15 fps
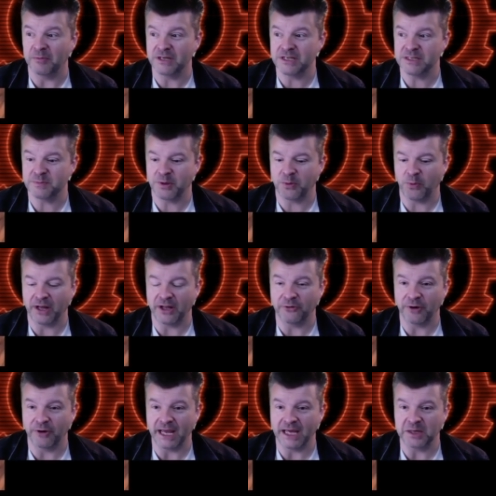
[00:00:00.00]
reasonably well
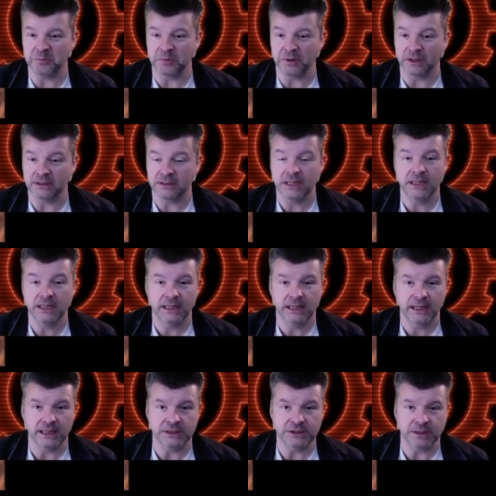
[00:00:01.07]
read, but
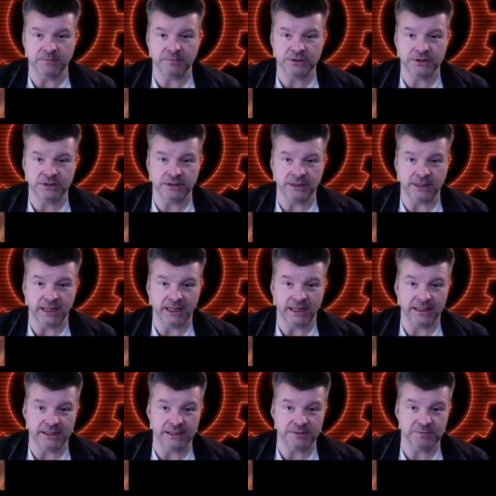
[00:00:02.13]
Egyptian uh,
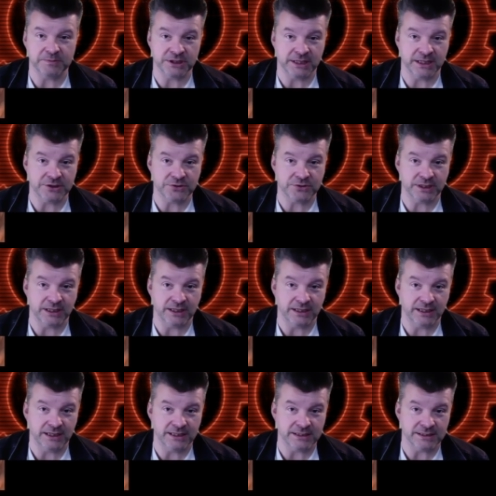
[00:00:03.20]
Egyptian history
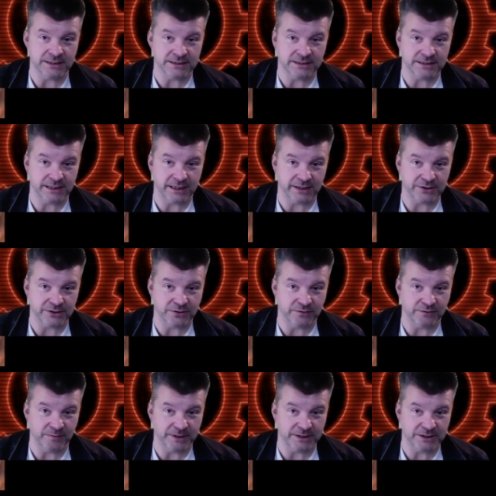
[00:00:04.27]
isn't uh, sort of
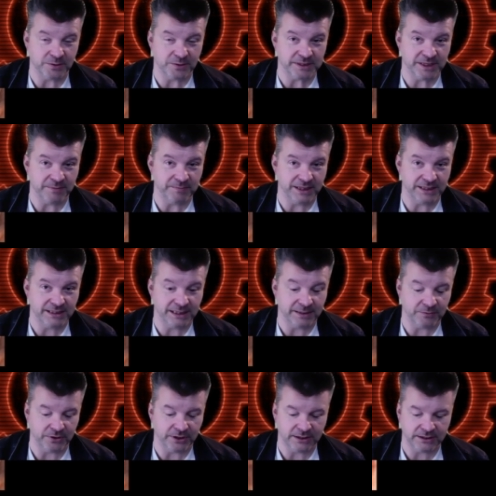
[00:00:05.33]
on my top ten bedtime
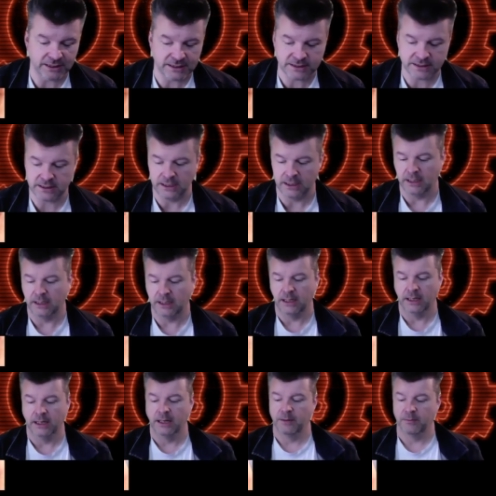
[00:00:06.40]
reading list.
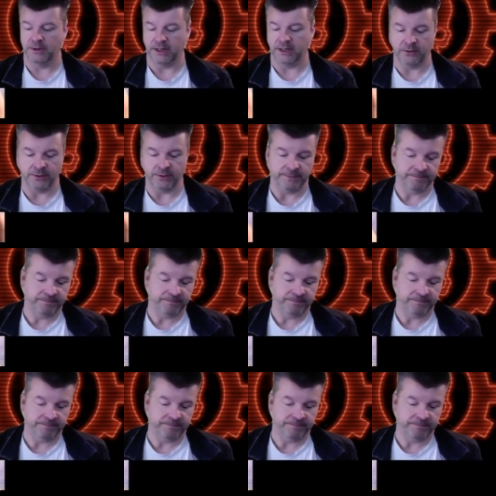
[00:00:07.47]
But anyway,